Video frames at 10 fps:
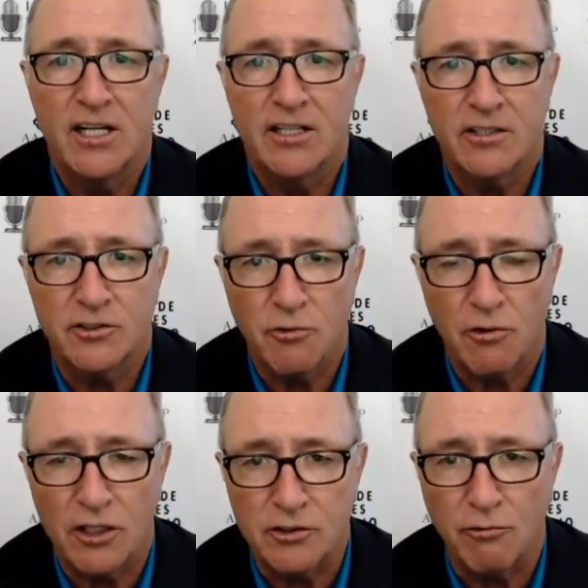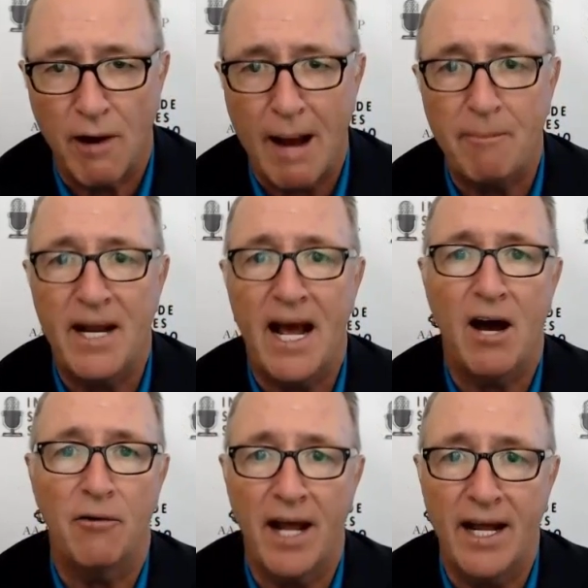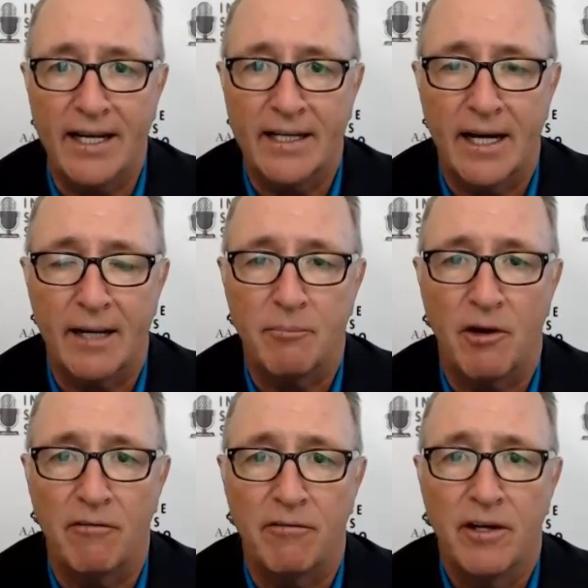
to sort of drop down any type of